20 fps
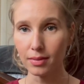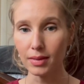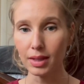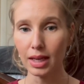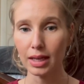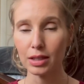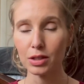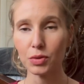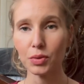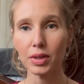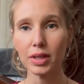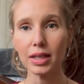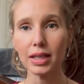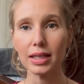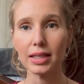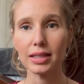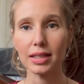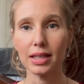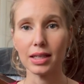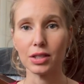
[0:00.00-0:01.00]
It's really
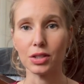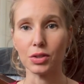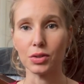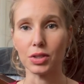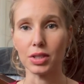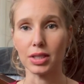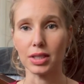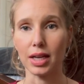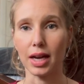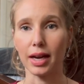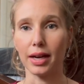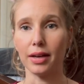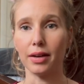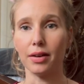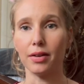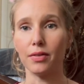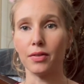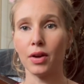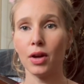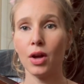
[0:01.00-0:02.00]
easy to just kind
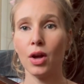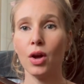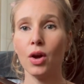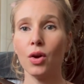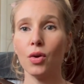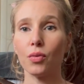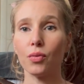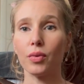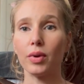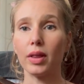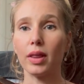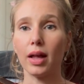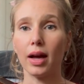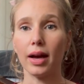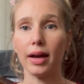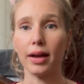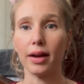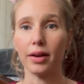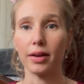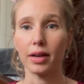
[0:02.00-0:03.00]
of
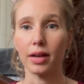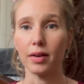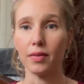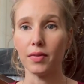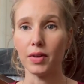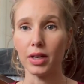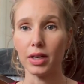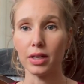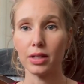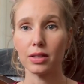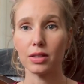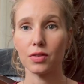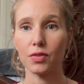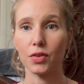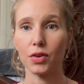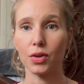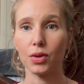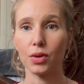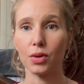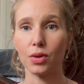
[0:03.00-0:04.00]
rely on convenience
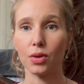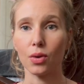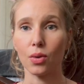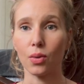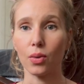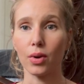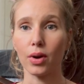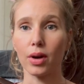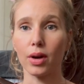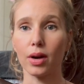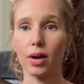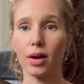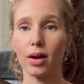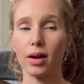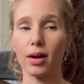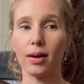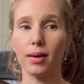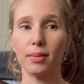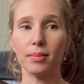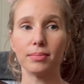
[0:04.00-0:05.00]
food
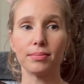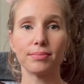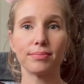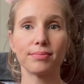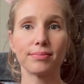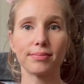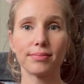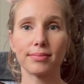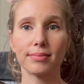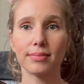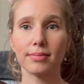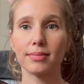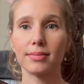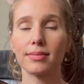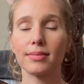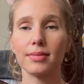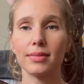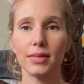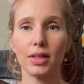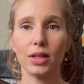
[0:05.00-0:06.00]
or
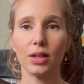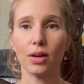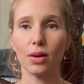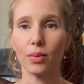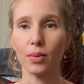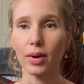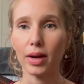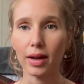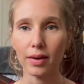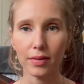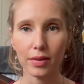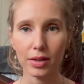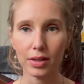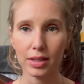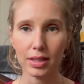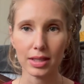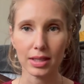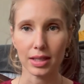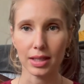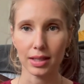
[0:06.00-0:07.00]
whatever
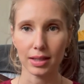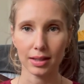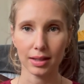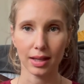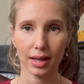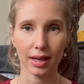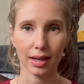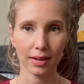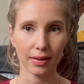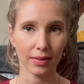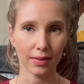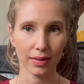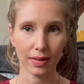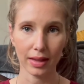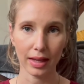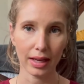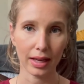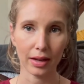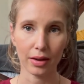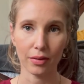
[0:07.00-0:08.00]
is like
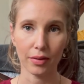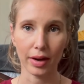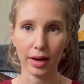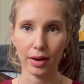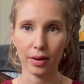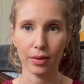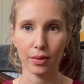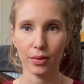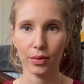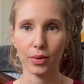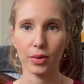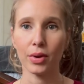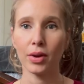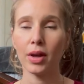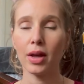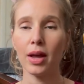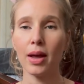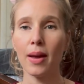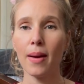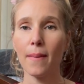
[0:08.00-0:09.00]
laying around.
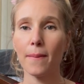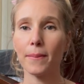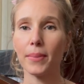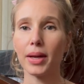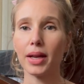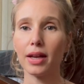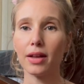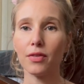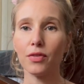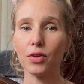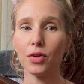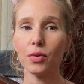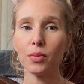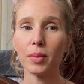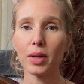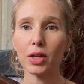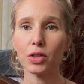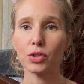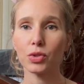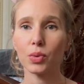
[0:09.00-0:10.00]
But if you
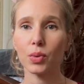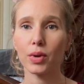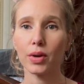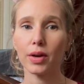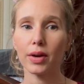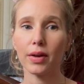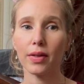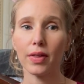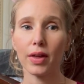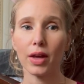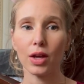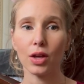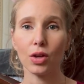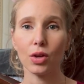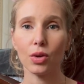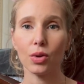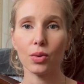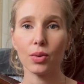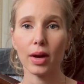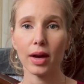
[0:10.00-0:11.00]
make sure that
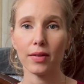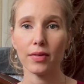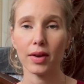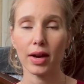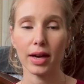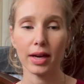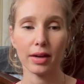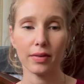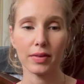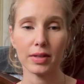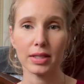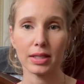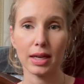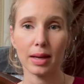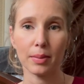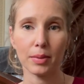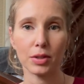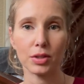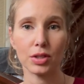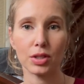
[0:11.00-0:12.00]
you have kind of
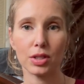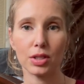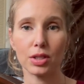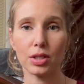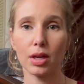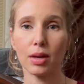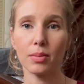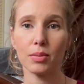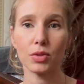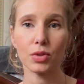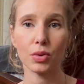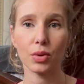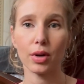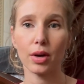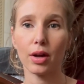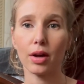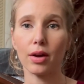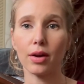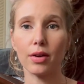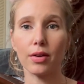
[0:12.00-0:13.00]
established some
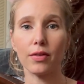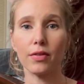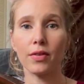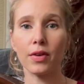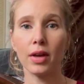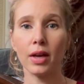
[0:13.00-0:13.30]
sort of